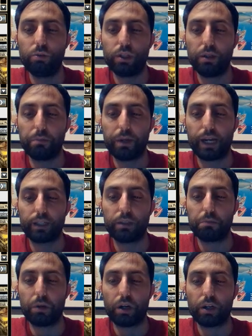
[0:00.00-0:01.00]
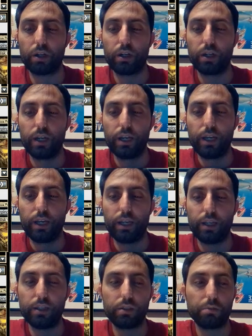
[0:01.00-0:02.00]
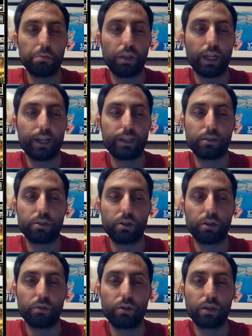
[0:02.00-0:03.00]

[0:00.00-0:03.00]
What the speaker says: impact in Modern is Blast Zone.